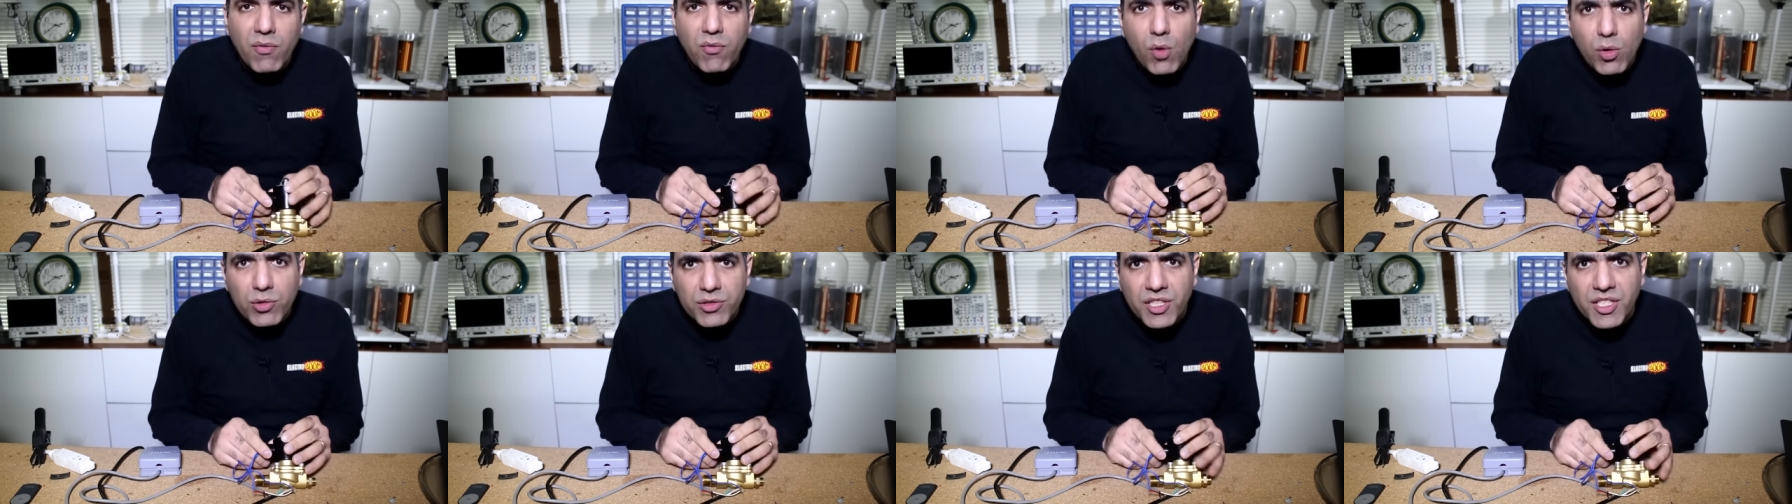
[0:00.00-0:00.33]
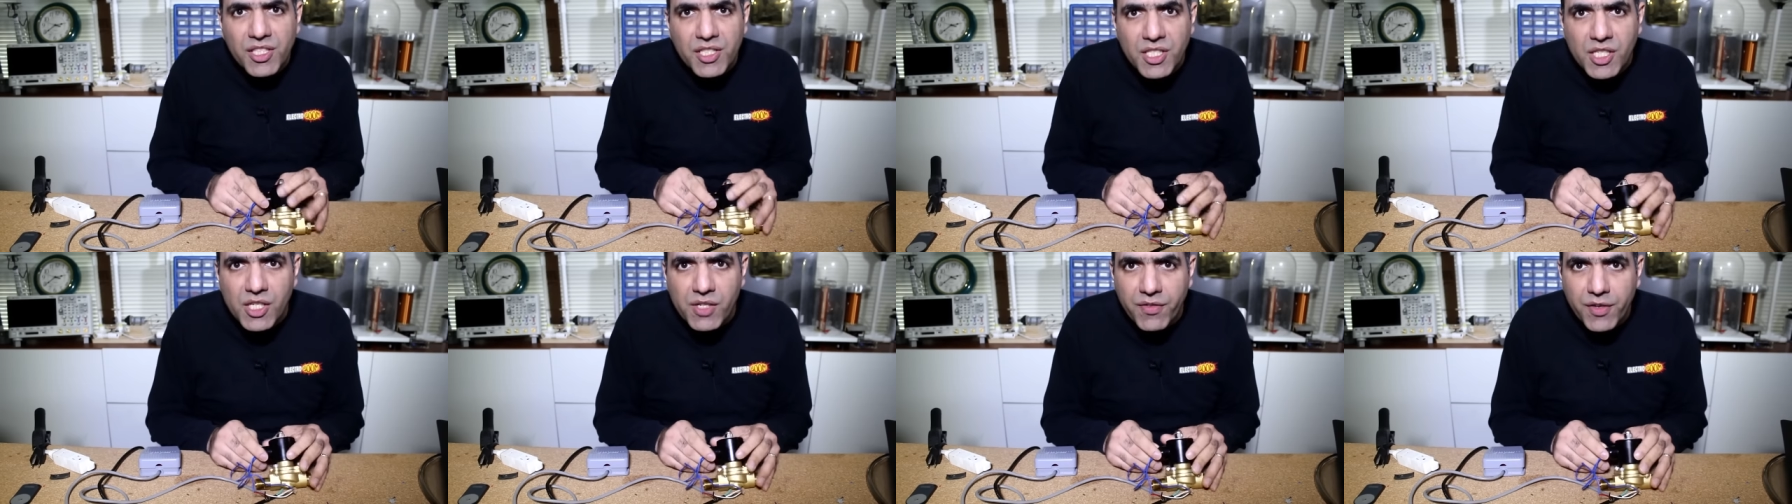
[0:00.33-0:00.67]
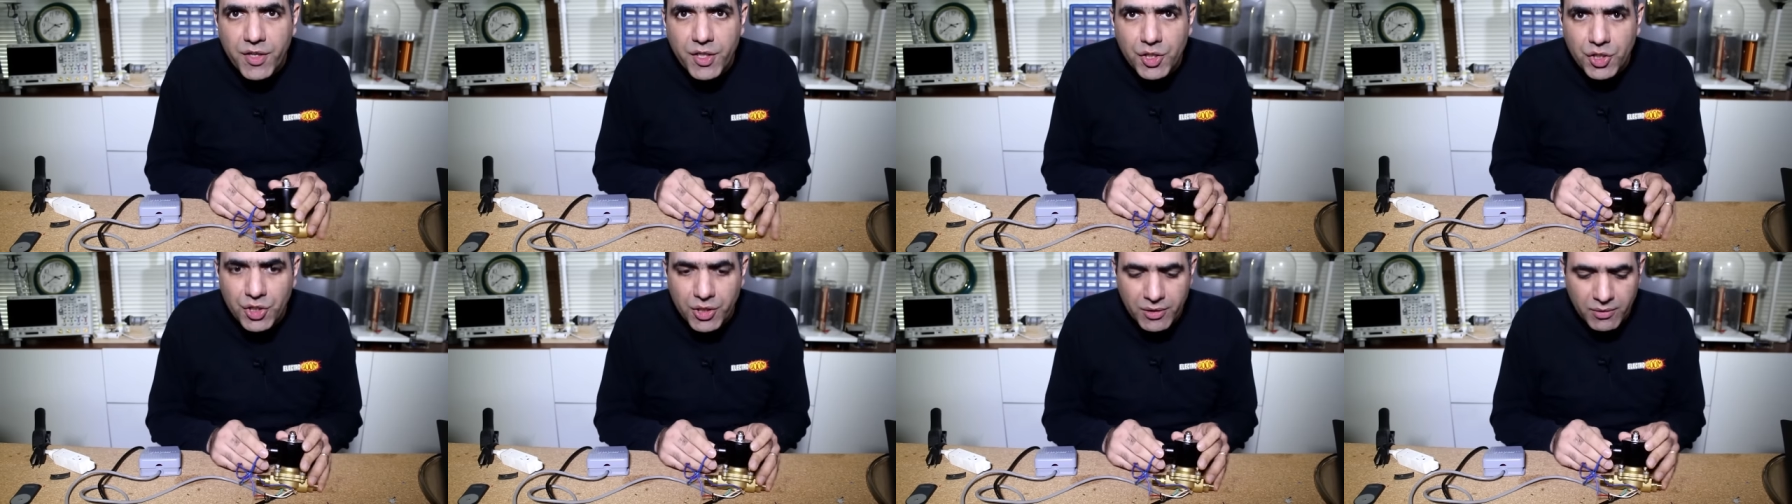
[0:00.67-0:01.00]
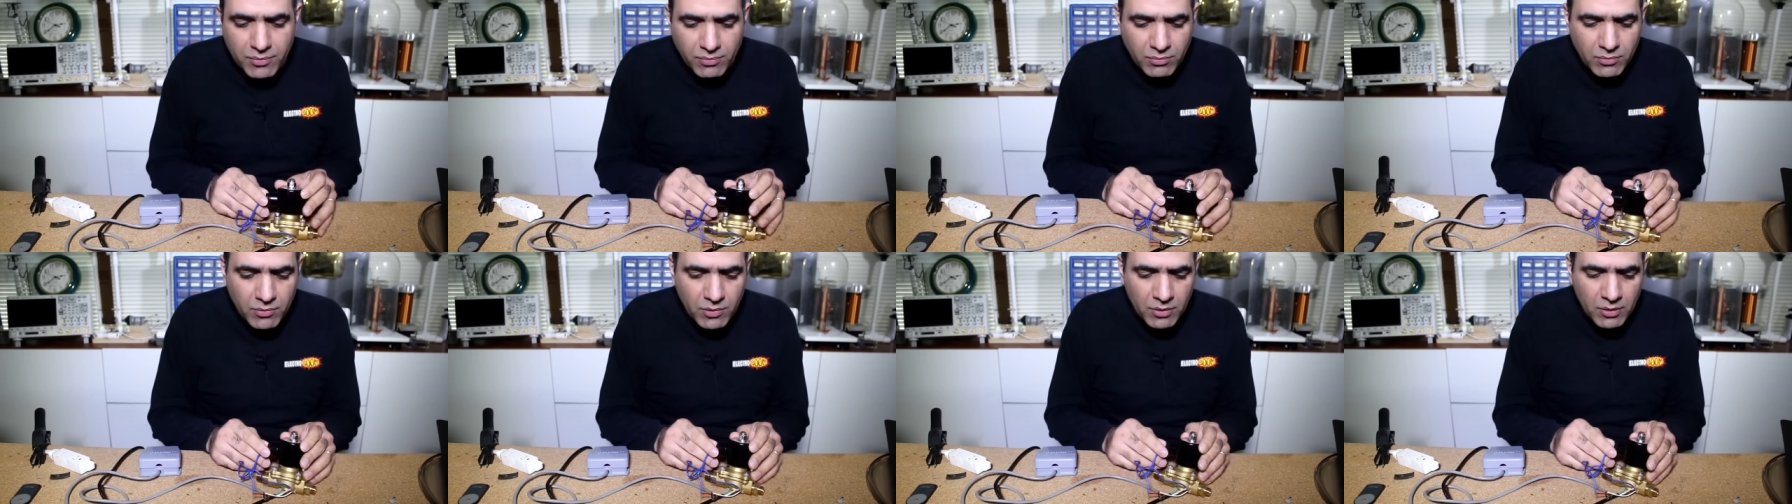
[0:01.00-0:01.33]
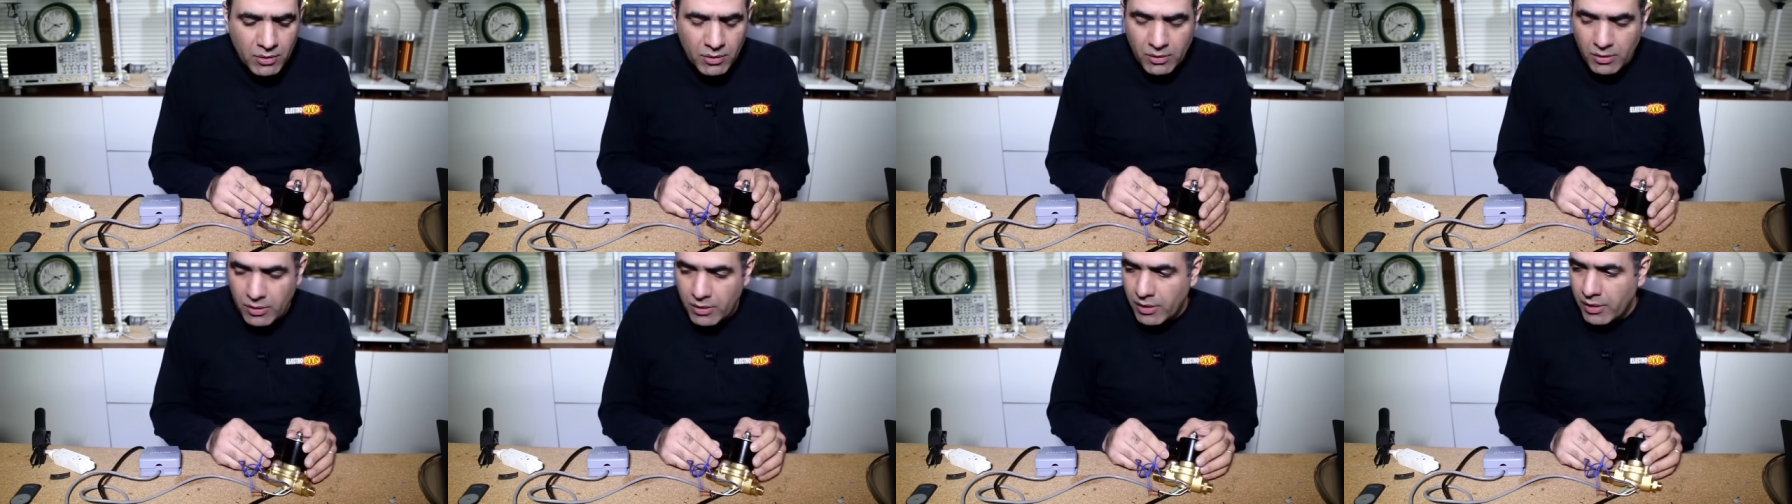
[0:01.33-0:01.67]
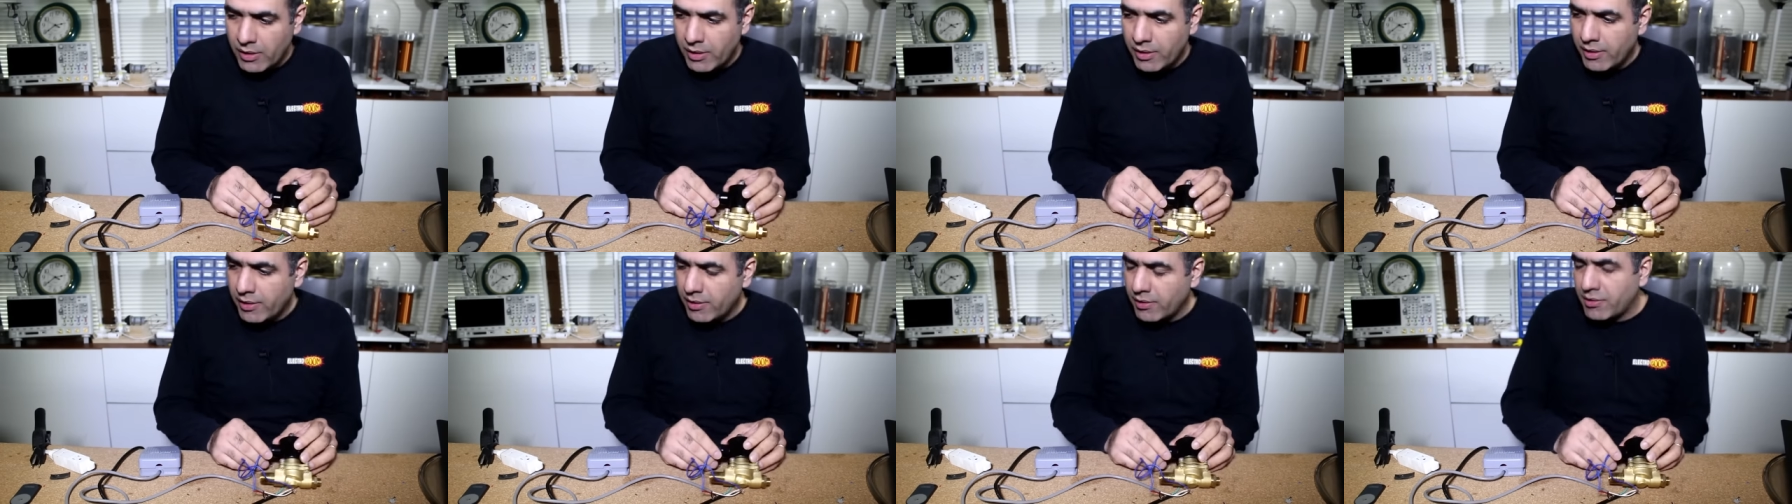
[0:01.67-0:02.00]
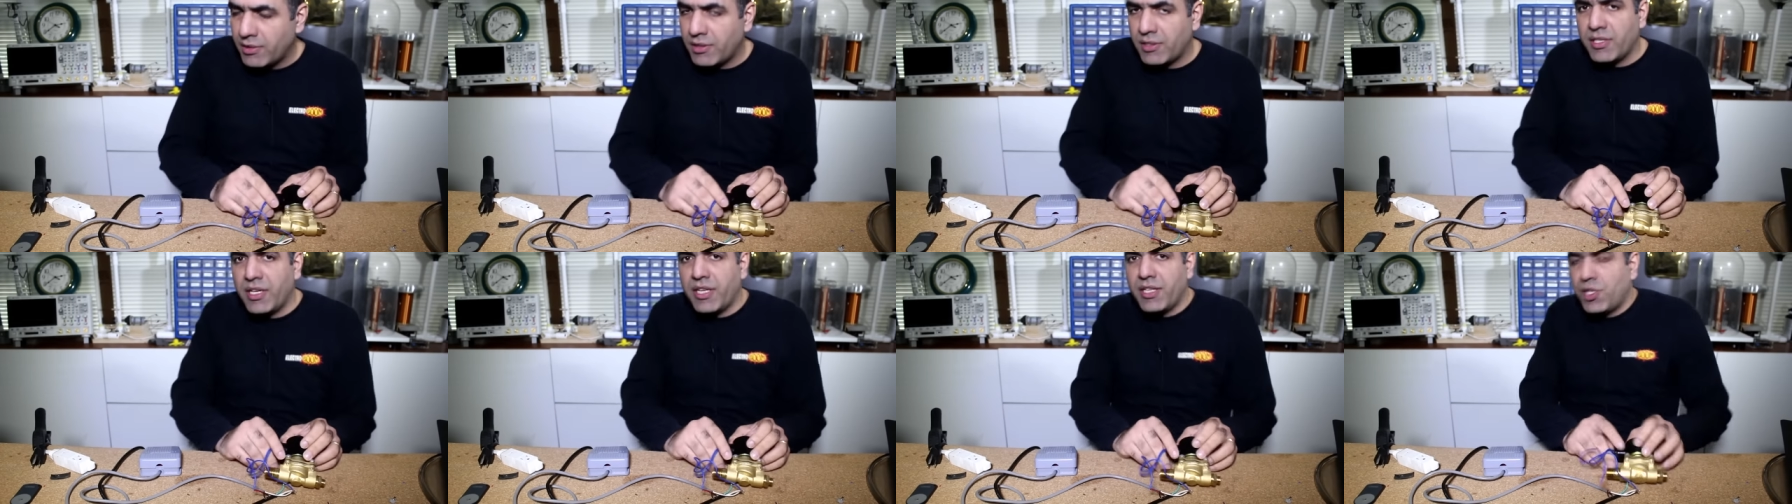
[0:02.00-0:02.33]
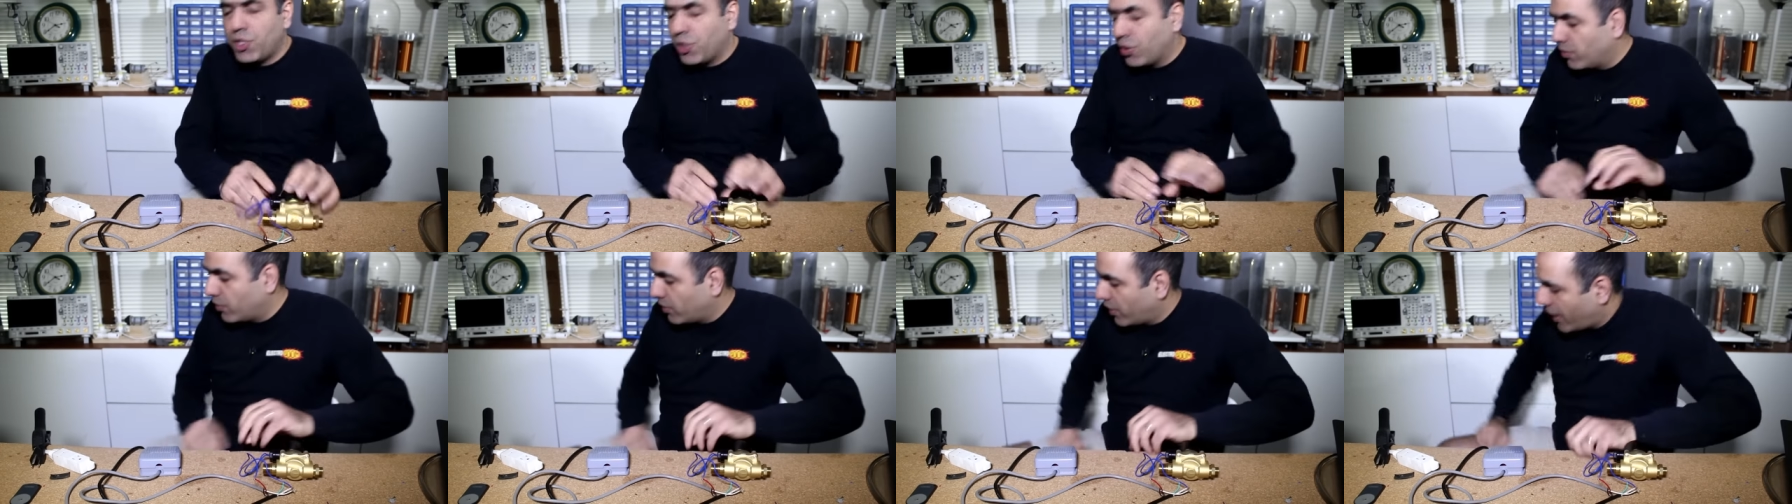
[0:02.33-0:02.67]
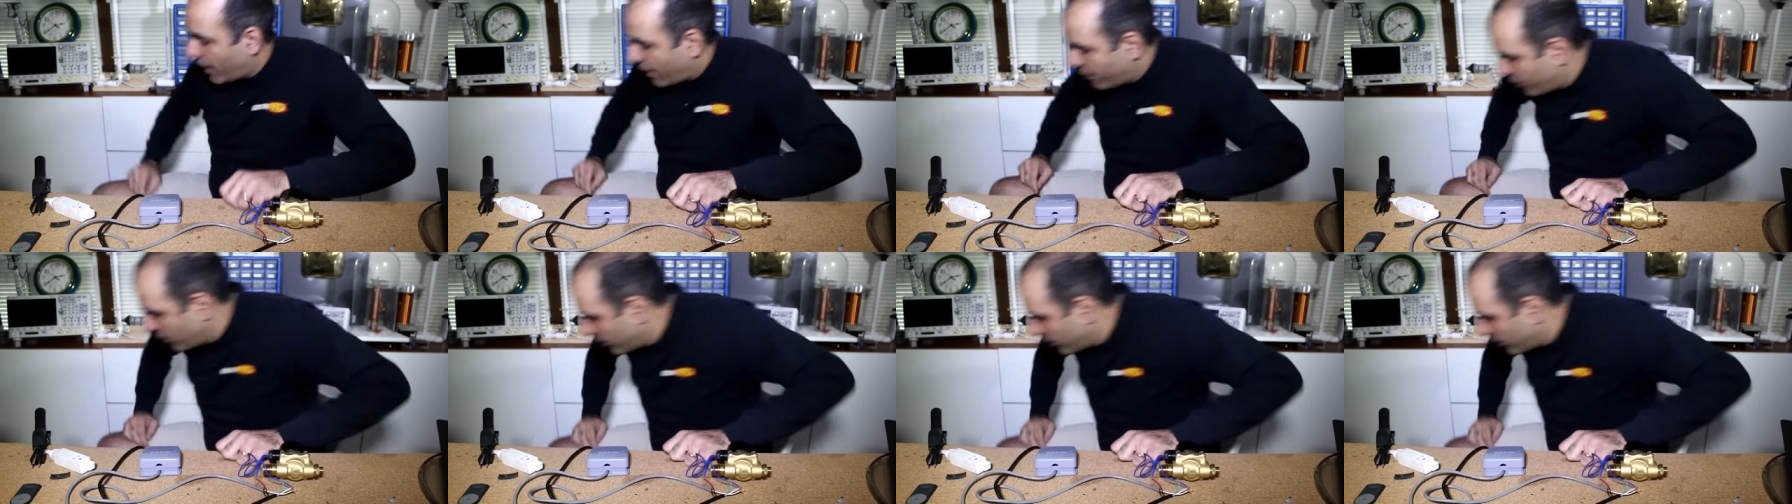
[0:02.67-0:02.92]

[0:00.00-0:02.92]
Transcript: volt DC version. Stay tuned, I have